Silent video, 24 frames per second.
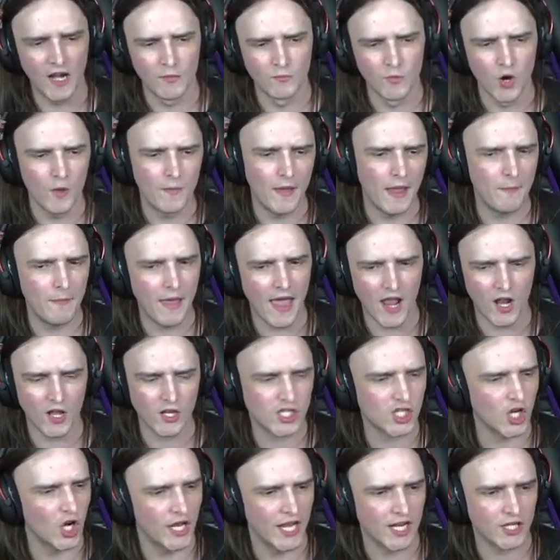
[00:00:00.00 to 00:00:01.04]
Ruby, Metal
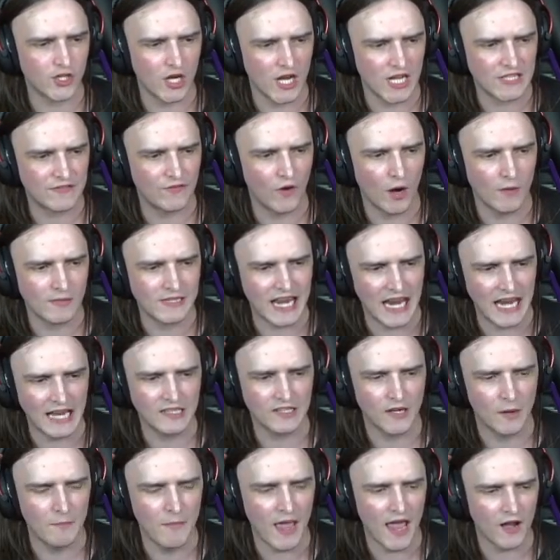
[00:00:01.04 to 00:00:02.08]
Sonic transforms into
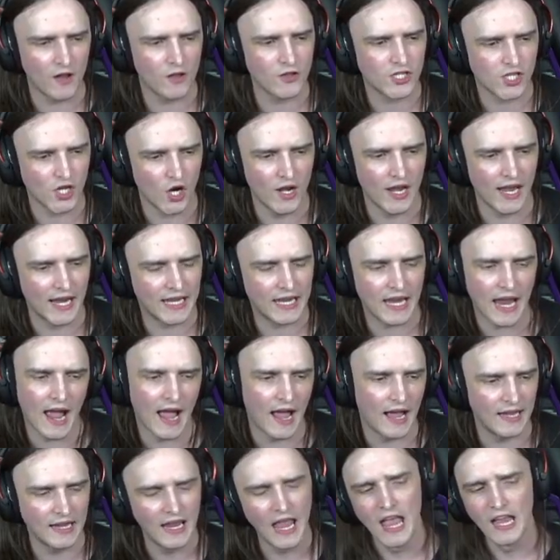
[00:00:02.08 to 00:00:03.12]
Metal Sonic
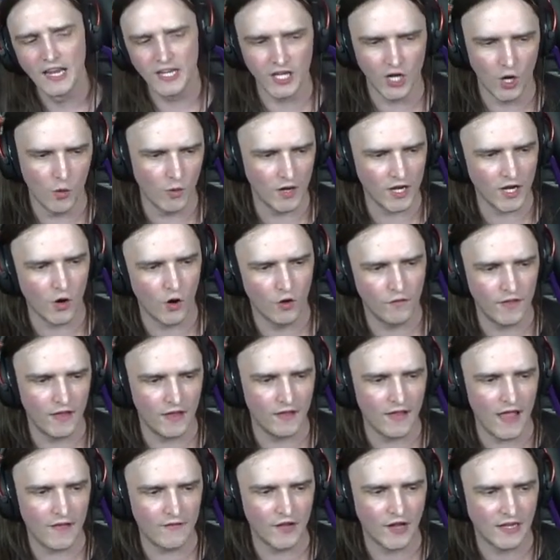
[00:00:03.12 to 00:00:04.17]
Kai. You don't want to go over the
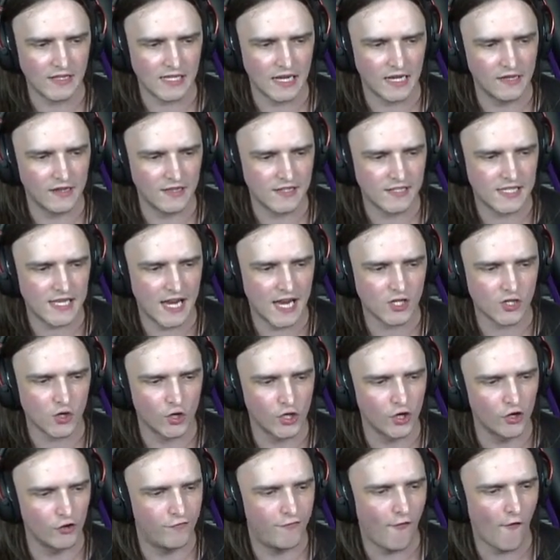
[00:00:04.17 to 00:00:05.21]
left-hand side of the stage or
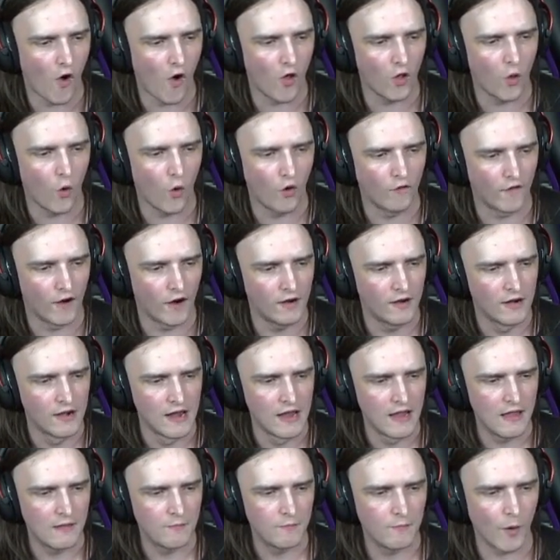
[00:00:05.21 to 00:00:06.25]
you'll fall over.
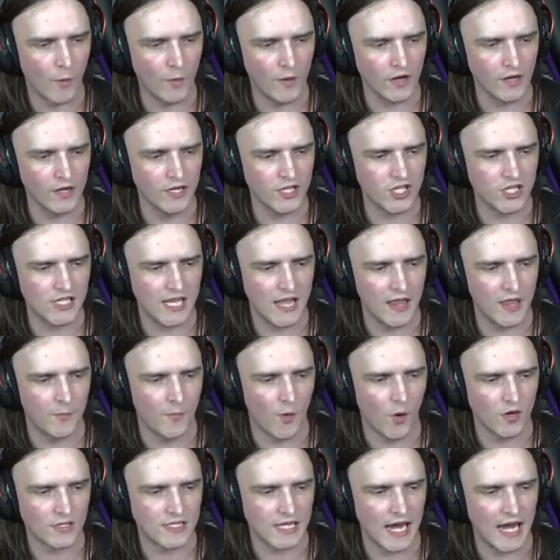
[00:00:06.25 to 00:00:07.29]
But we're going to just hit the
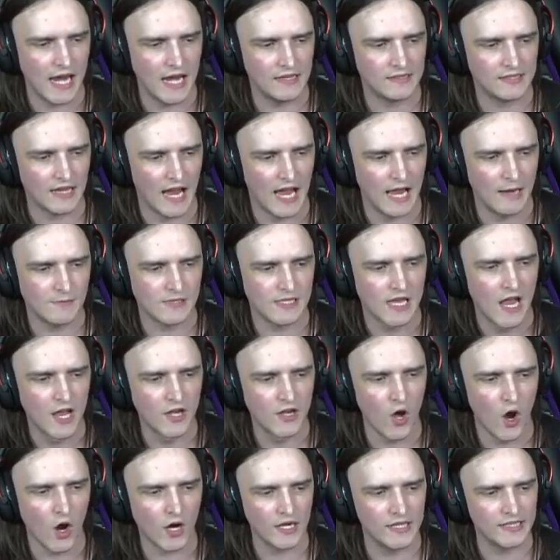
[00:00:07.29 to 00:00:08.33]
boss 8 times,
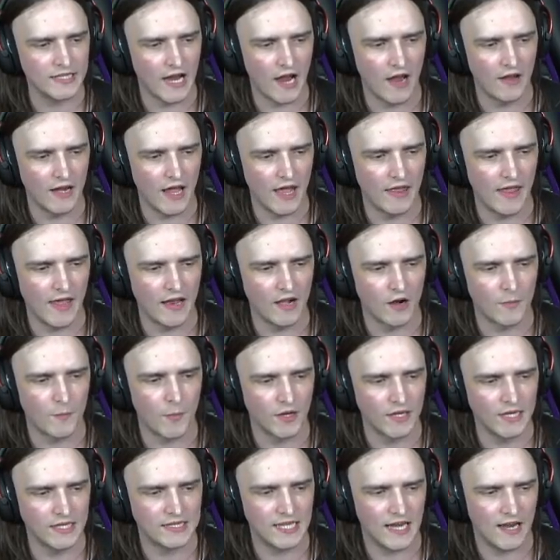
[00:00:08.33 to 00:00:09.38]
knock it down, and then our
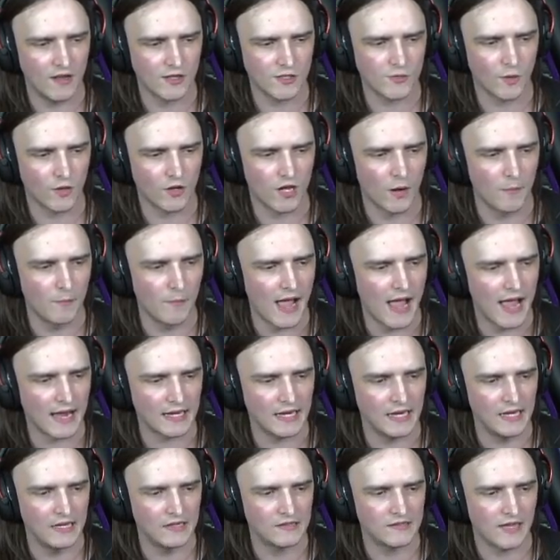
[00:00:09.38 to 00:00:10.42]
buddy Tails will come back
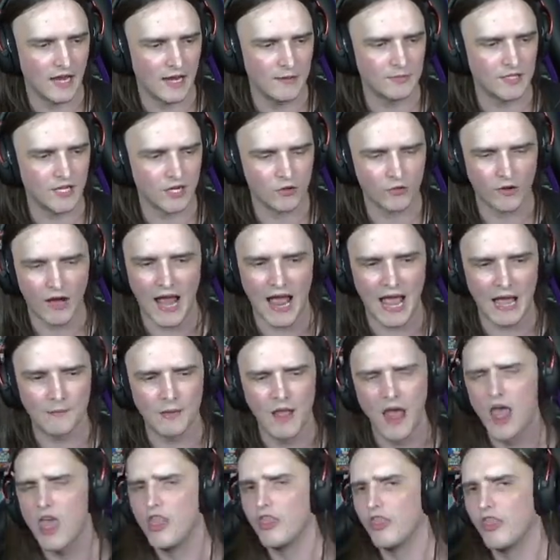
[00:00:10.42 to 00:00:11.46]
in time to grab
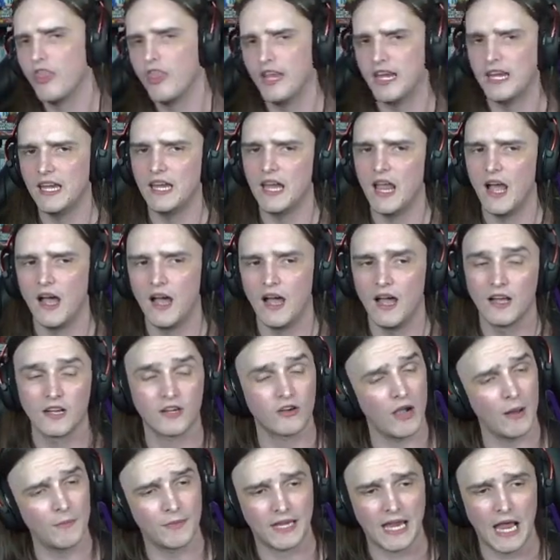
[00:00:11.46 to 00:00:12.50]

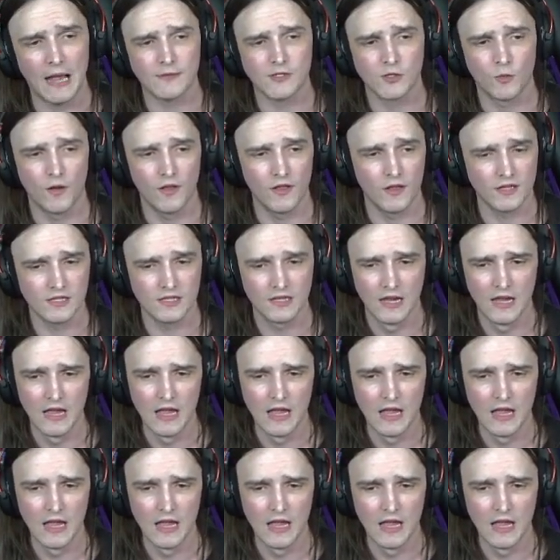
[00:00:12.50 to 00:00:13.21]
the capsule with us.